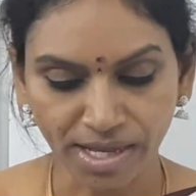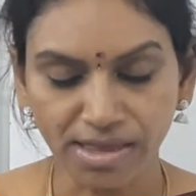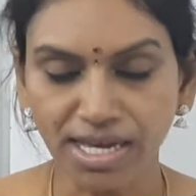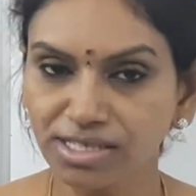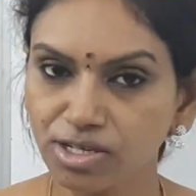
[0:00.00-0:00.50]

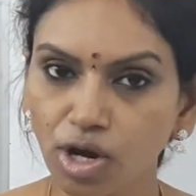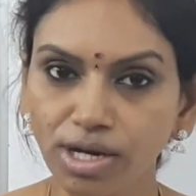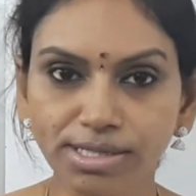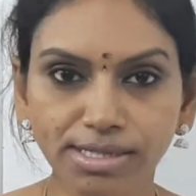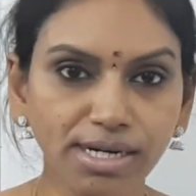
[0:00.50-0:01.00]
That's your
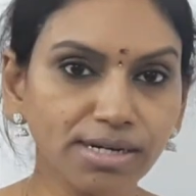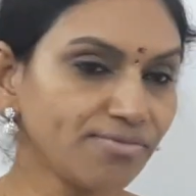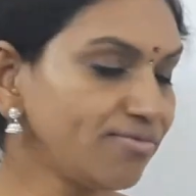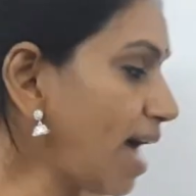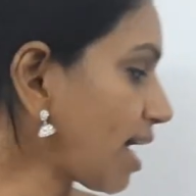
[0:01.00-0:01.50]

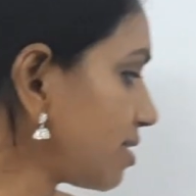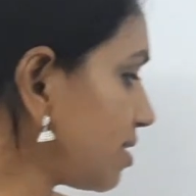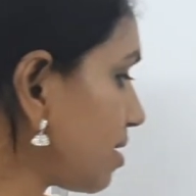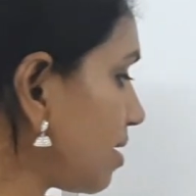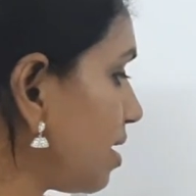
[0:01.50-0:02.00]
third
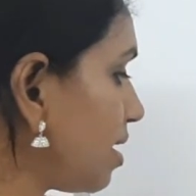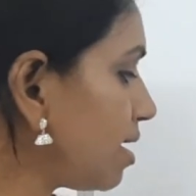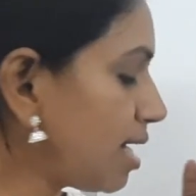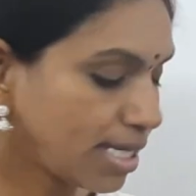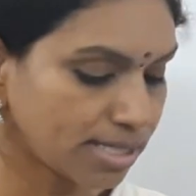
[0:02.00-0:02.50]
factor.
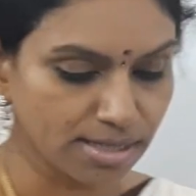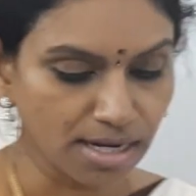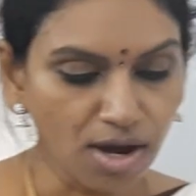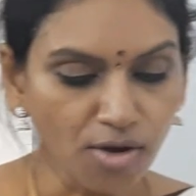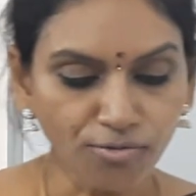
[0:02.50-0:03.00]
Next,
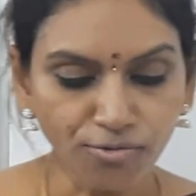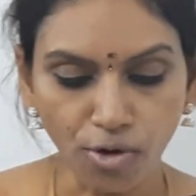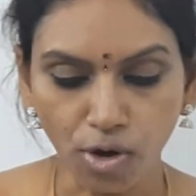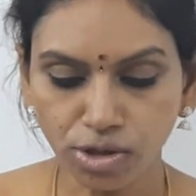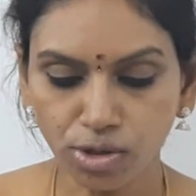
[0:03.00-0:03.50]

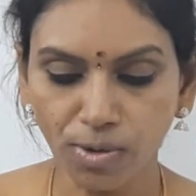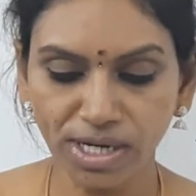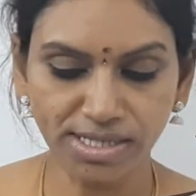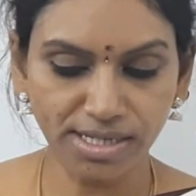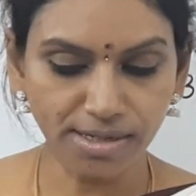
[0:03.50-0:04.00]
fourth
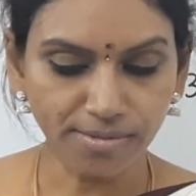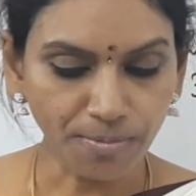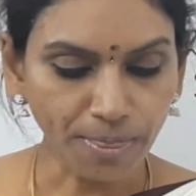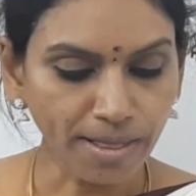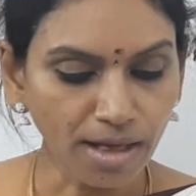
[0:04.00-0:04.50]

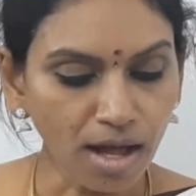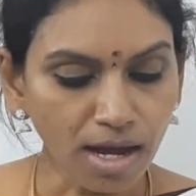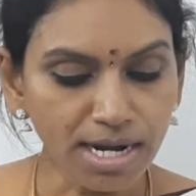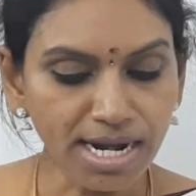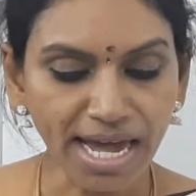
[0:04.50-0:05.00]
question.
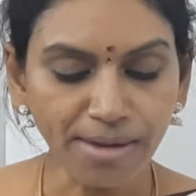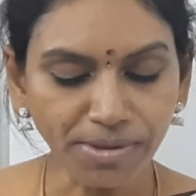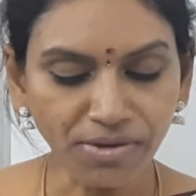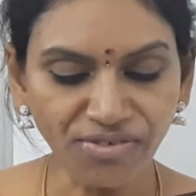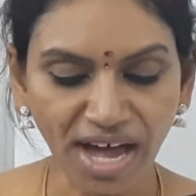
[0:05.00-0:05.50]
Name
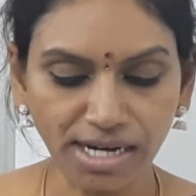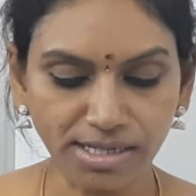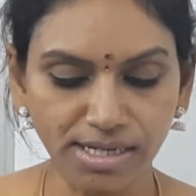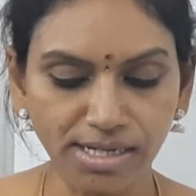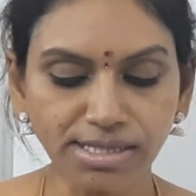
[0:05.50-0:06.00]
the
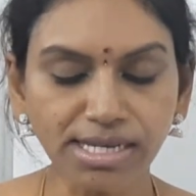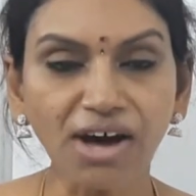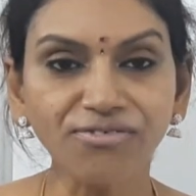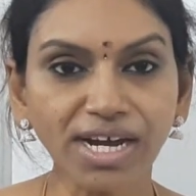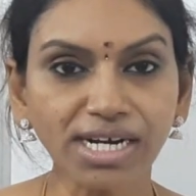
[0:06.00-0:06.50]
factors
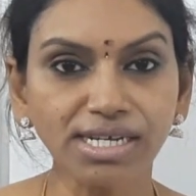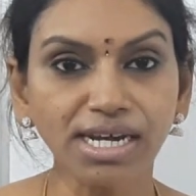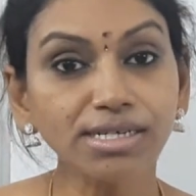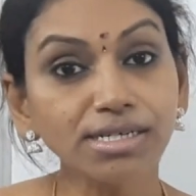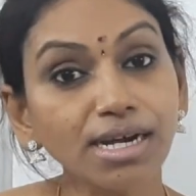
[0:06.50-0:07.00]

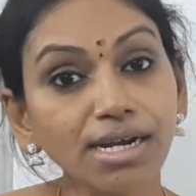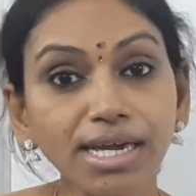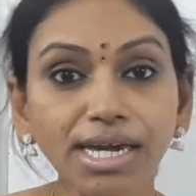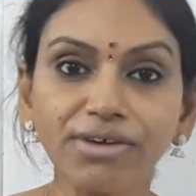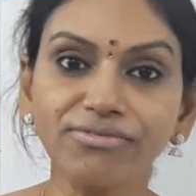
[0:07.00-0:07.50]
affecting
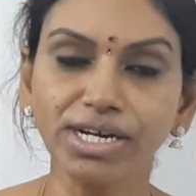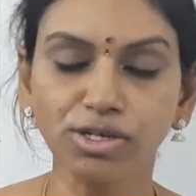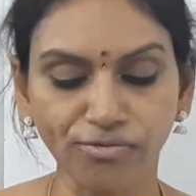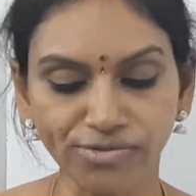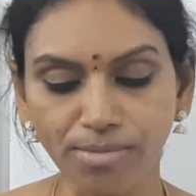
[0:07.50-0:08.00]
turning
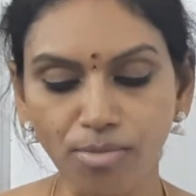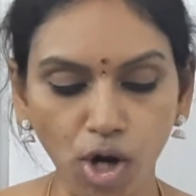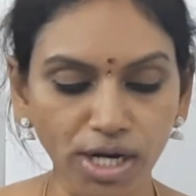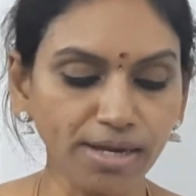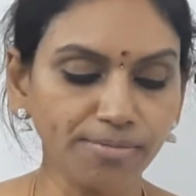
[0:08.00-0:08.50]
effect of the
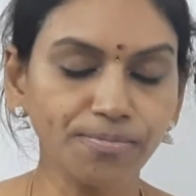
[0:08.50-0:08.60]
body.